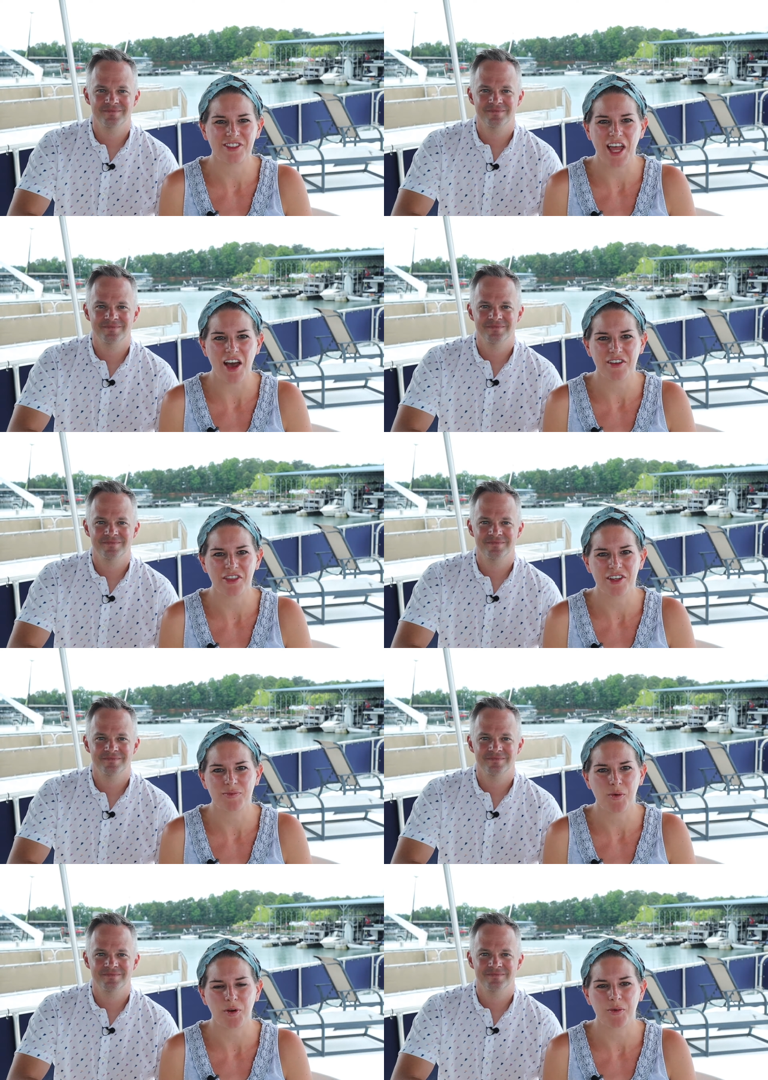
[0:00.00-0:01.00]
Speaker 1: having this
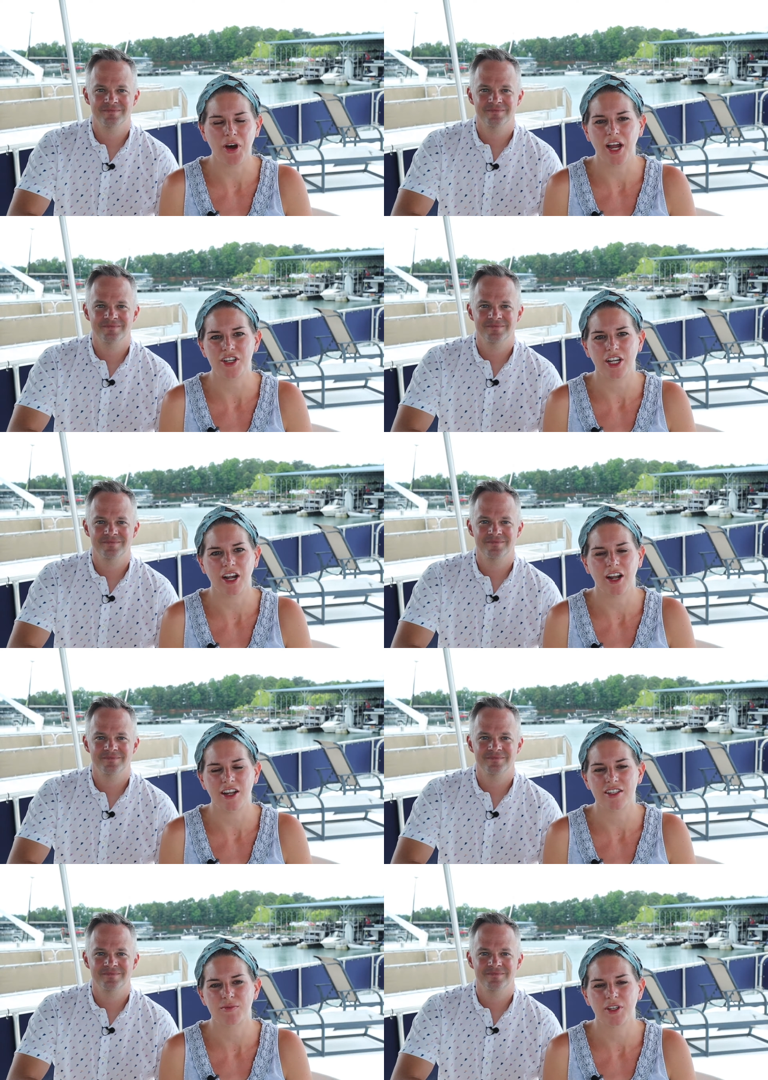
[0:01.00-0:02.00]
portable high chair, and
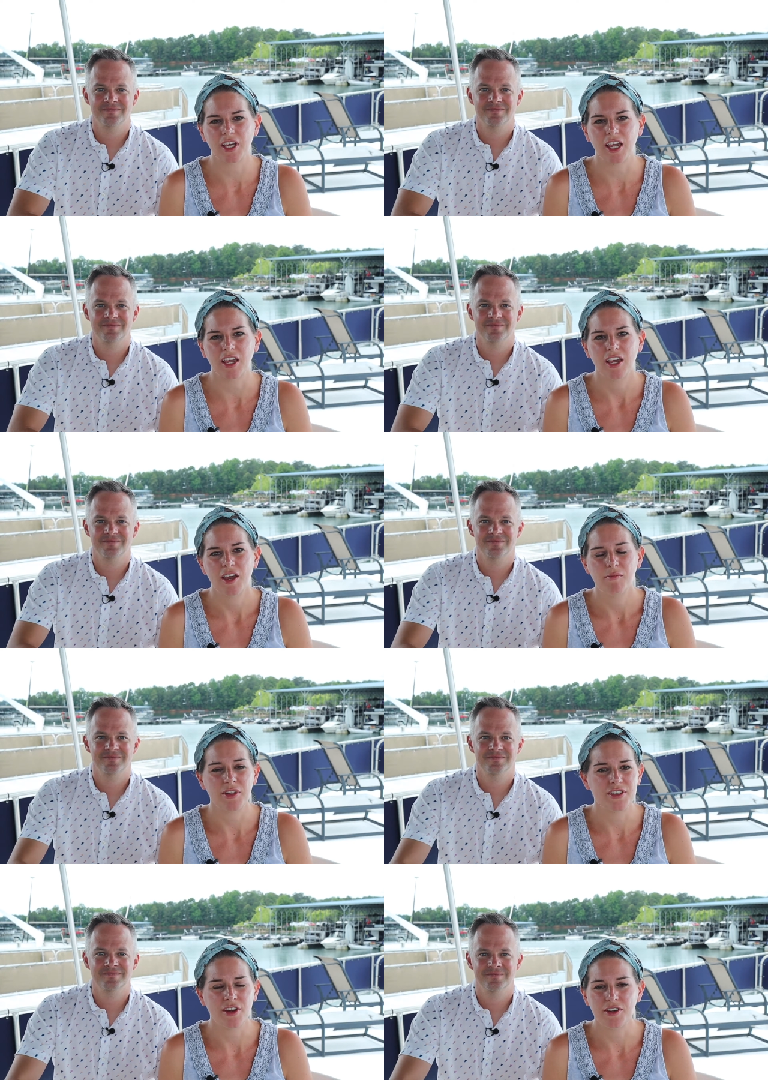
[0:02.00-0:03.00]
it's really
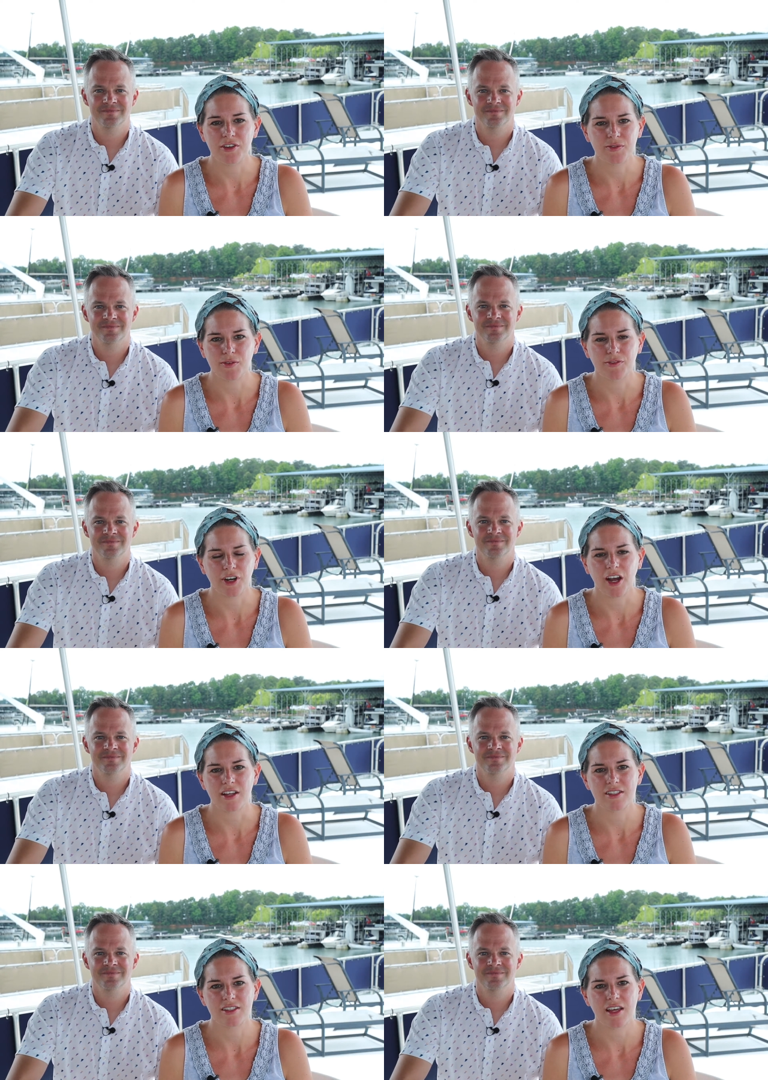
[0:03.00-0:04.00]
been so useful for
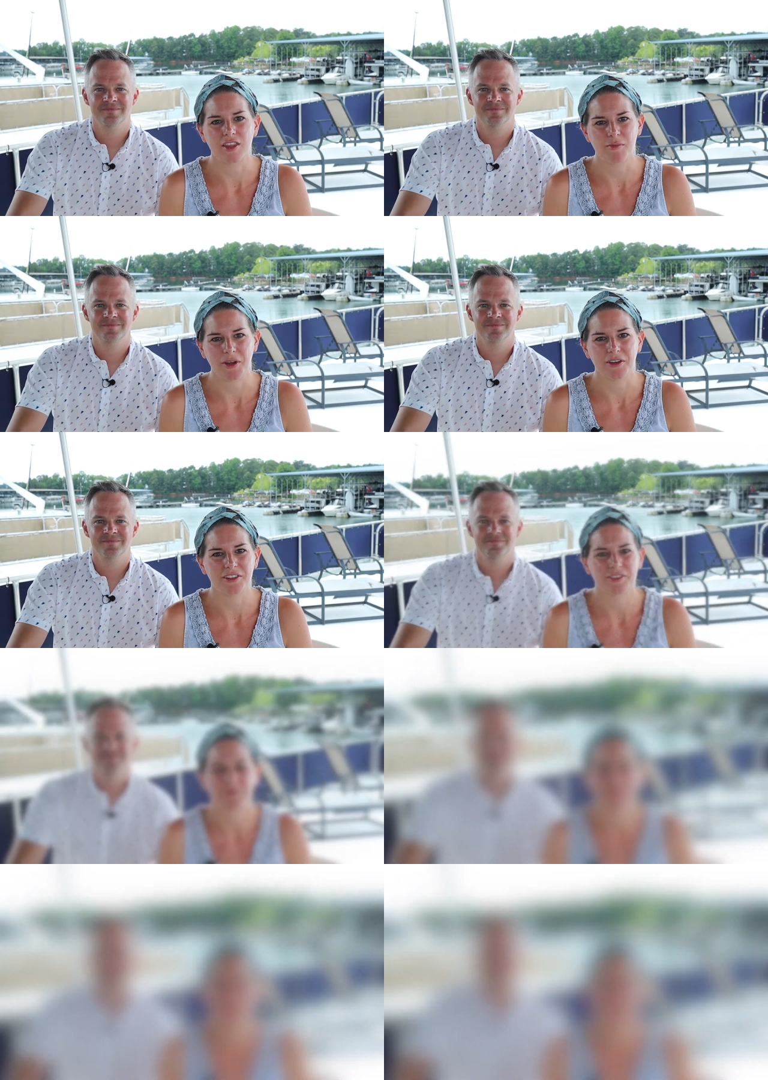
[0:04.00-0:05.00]
us at the boat.
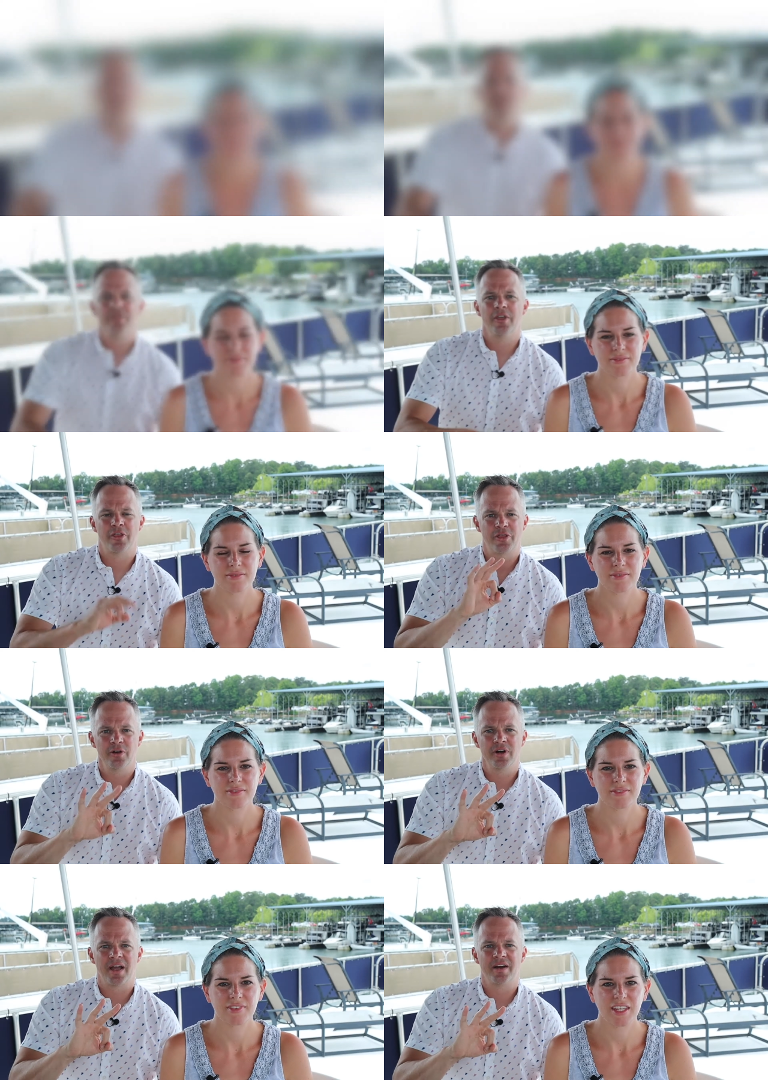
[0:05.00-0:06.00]
Speaker 2: The
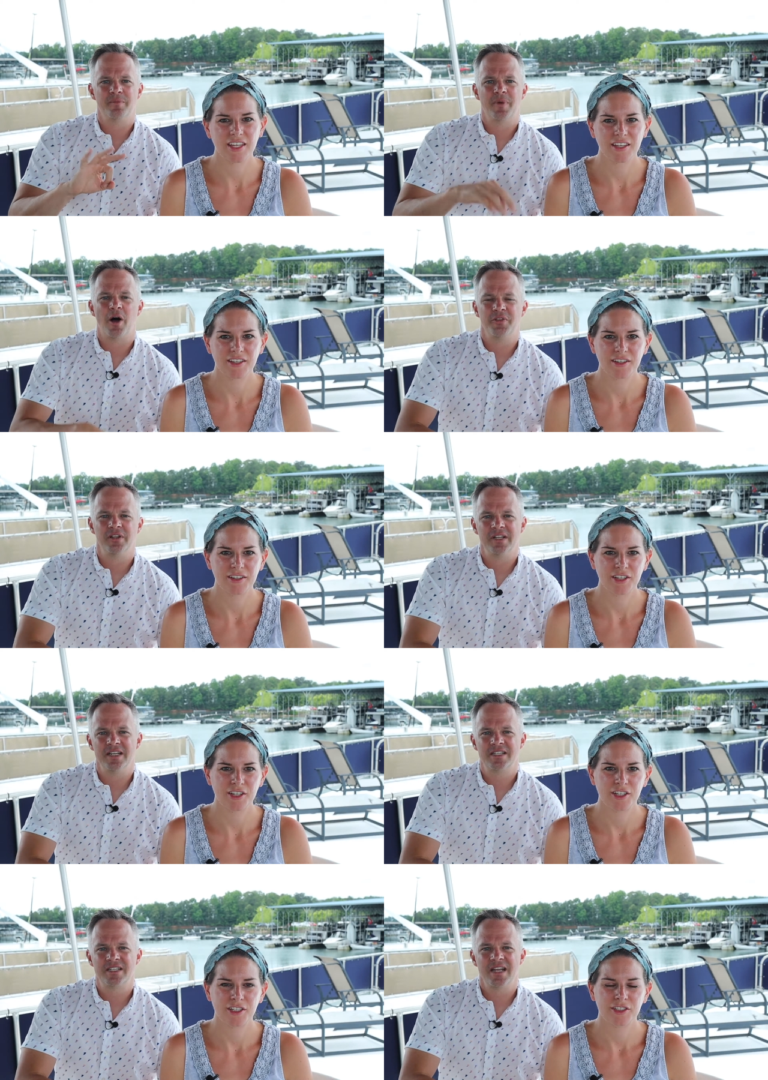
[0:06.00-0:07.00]
third item on the
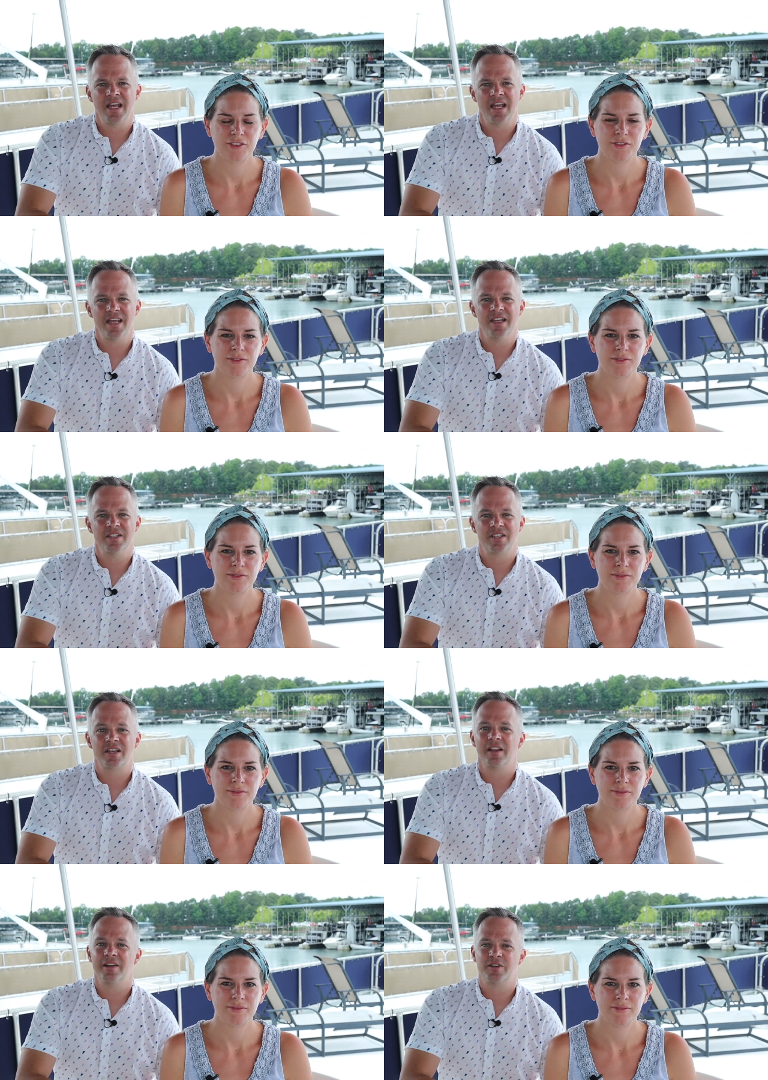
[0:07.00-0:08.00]
list is
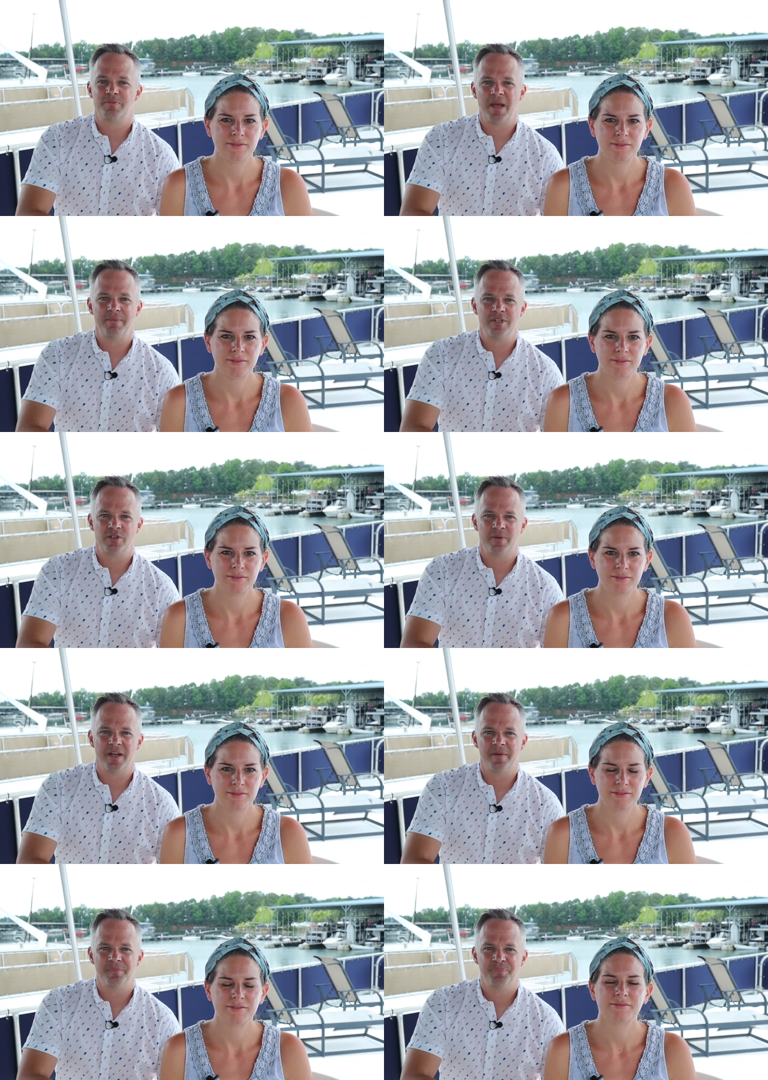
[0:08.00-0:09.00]
Claire's baby
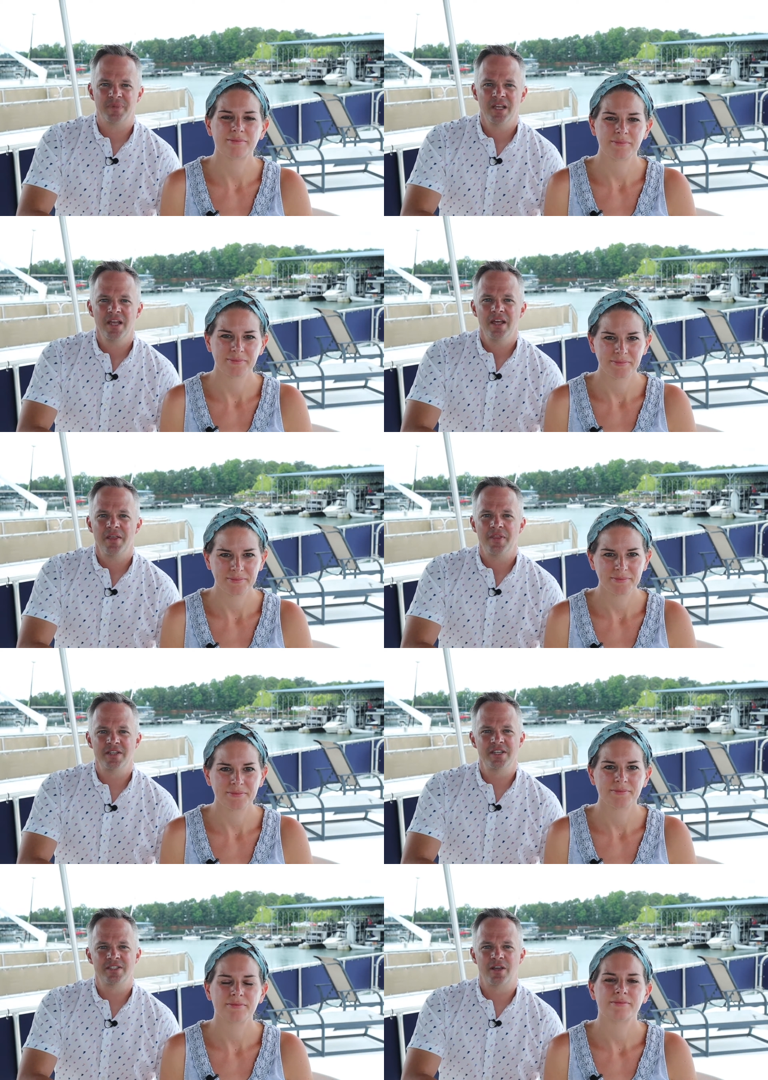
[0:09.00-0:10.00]
swing.
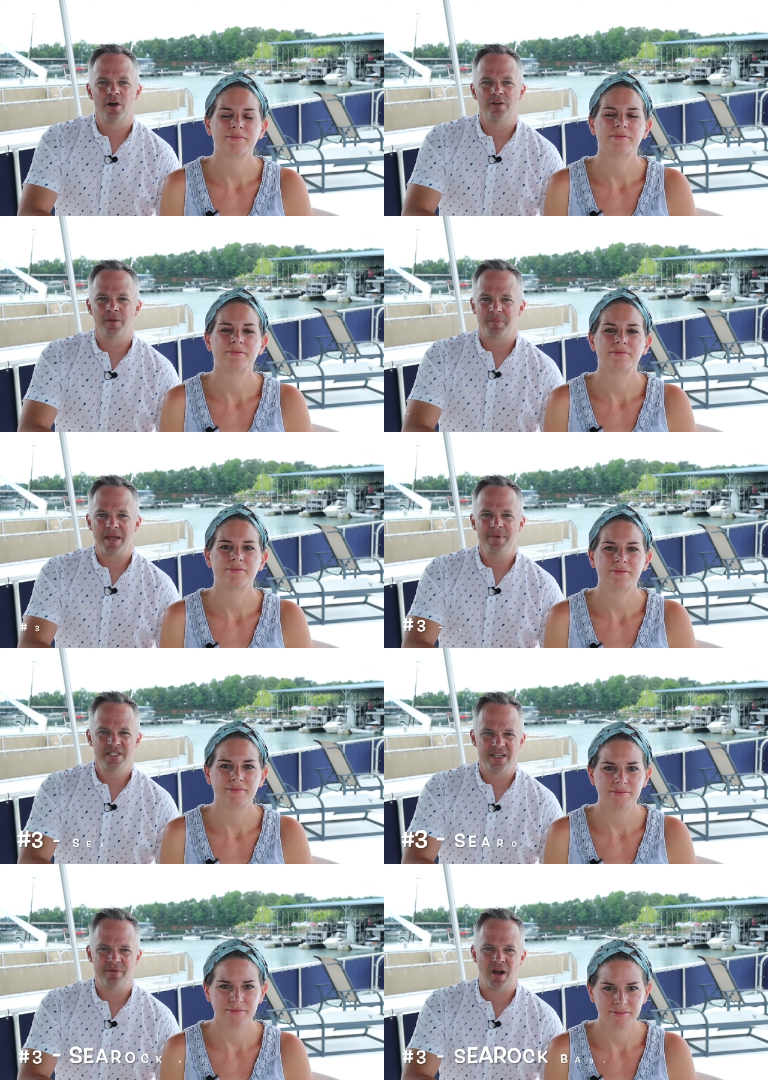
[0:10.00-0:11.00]
This is called a baby
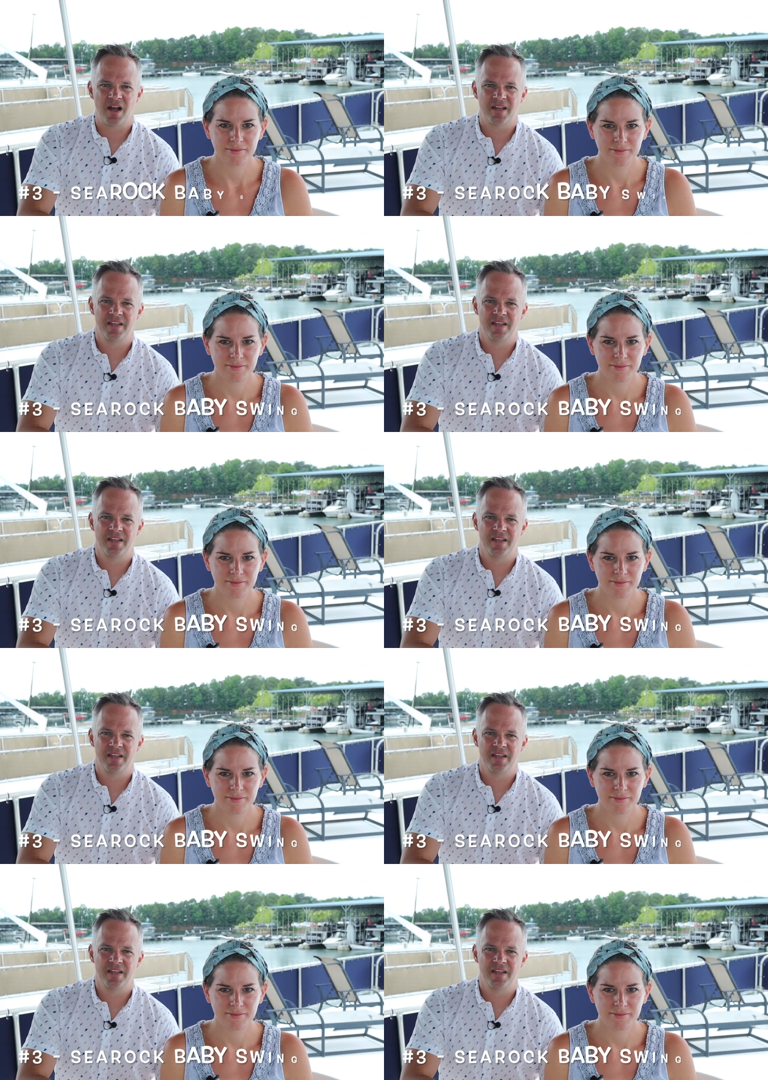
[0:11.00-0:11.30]
sea rock,